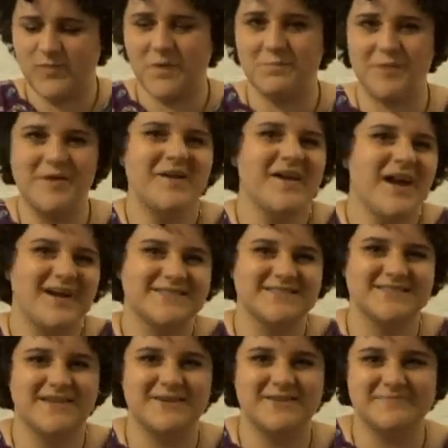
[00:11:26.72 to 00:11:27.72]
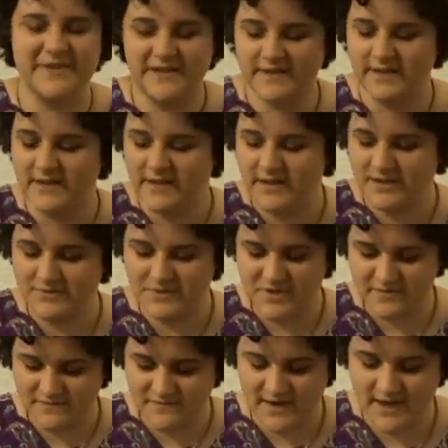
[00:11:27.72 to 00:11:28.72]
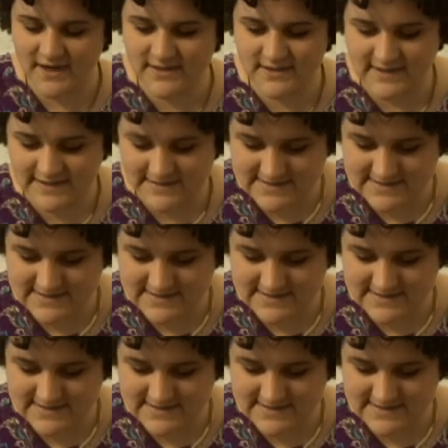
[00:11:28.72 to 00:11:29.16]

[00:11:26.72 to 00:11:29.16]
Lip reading: But yeah, I just thought it'd be really fun.